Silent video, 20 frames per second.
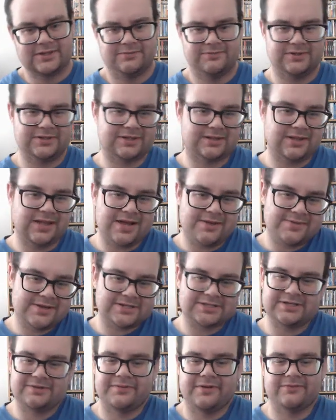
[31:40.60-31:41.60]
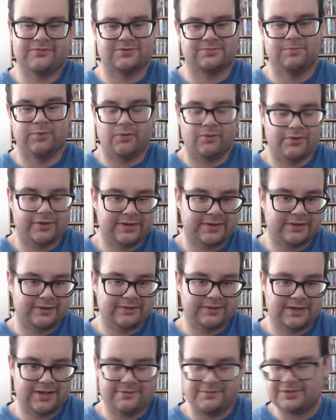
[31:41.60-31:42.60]
But the climax to me was
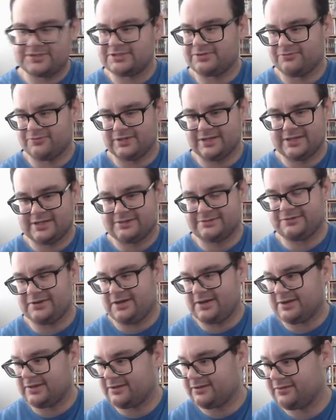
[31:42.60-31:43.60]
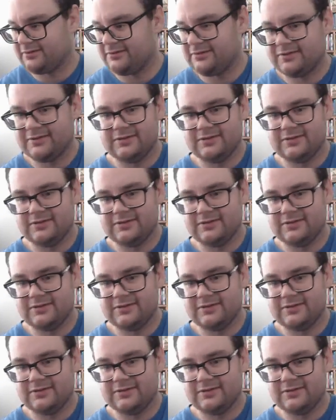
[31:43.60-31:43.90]
boring, not much really exciting.